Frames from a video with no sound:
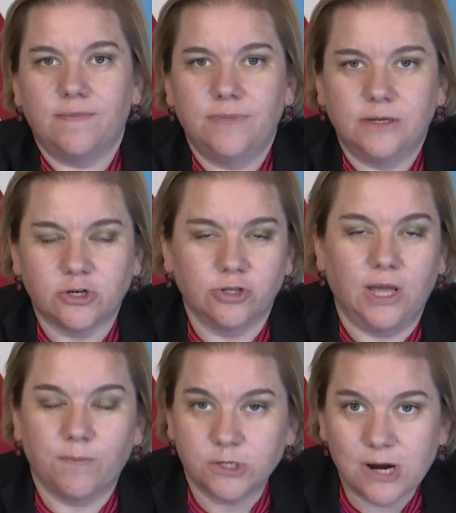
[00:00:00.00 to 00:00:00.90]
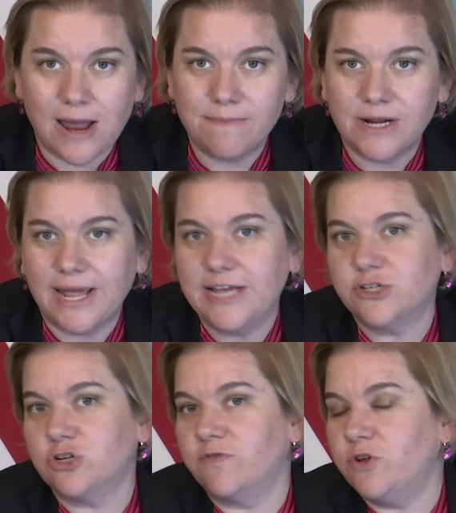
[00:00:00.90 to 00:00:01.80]
certainly a prescribed
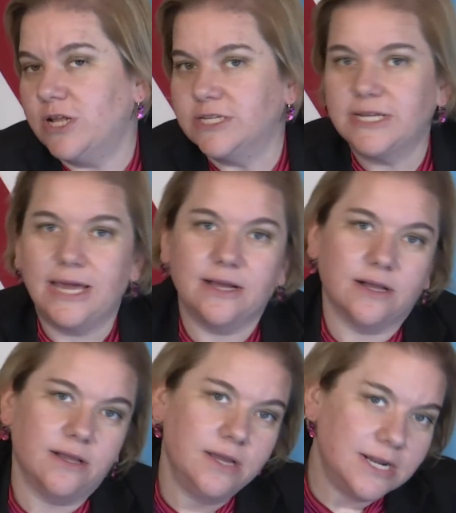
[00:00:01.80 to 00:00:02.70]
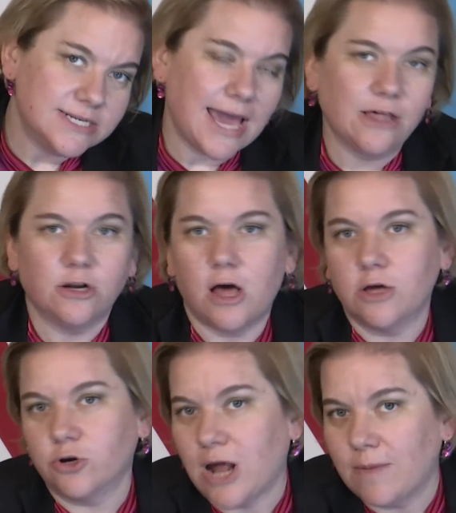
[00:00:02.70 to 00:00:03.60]
medication, or if you need to take a Tylenol
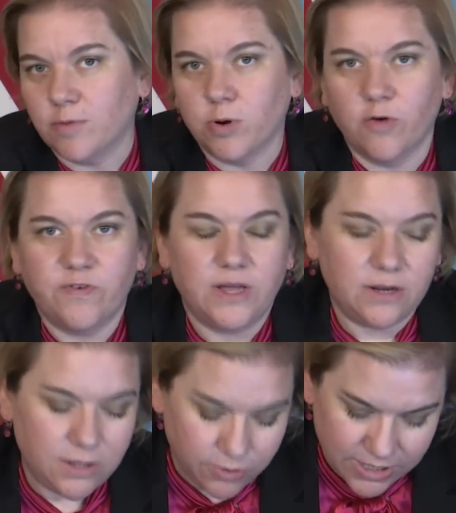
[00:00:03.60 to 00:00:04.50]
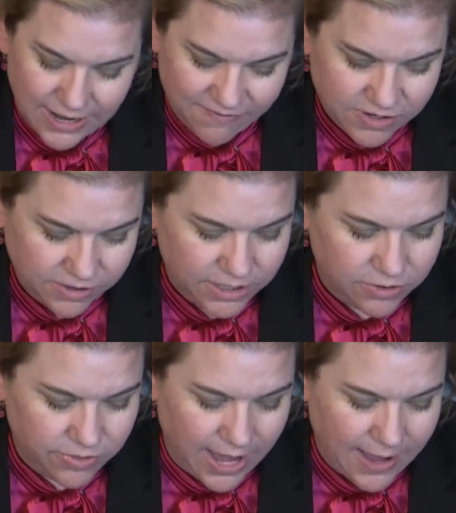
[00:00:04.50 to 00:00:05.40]
or an ibuprofen, you can definitely
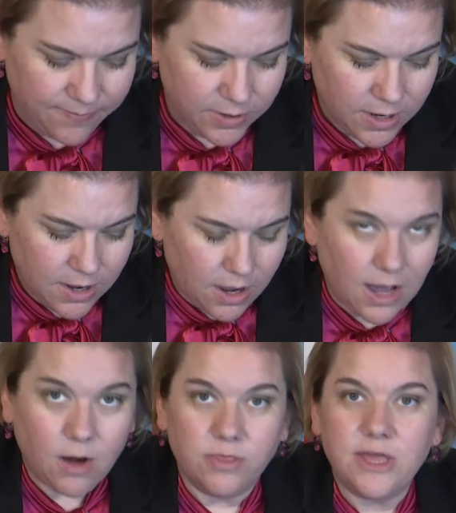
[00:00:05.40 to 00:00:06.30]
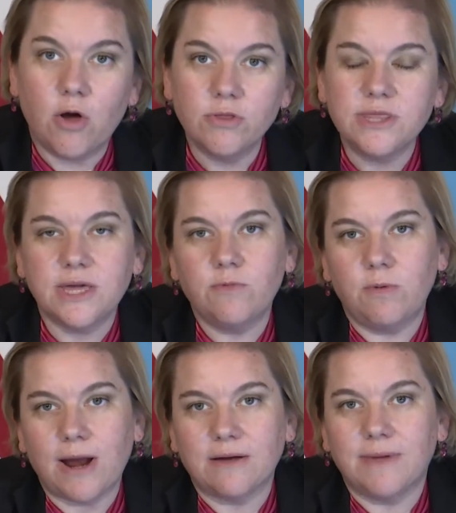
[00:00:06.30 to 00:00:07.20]
do that. The only thing we
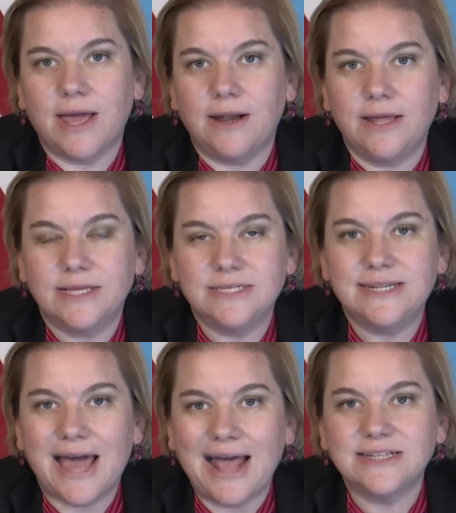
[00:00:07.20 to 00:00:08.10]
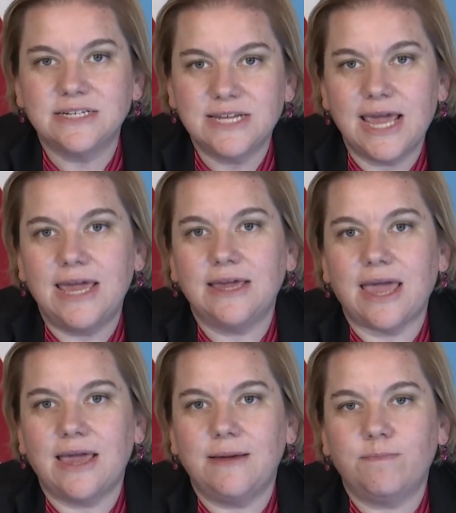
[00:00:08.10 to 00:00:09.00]
recommend is not to take
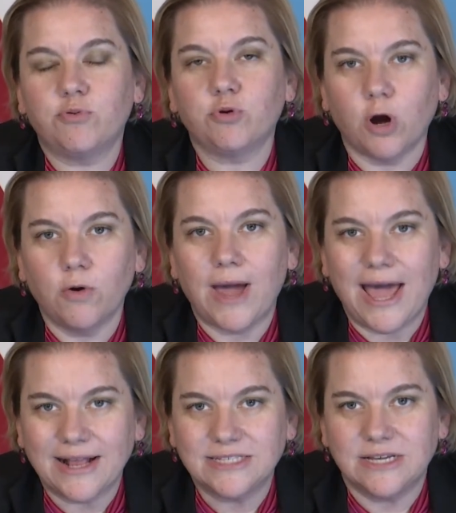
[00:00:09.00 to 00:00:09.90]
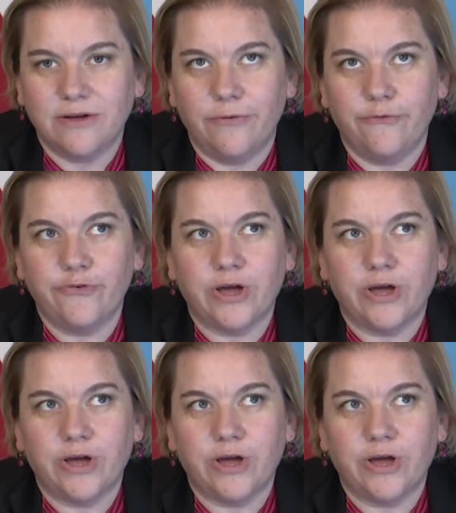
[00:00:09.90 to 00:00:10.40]
a proactive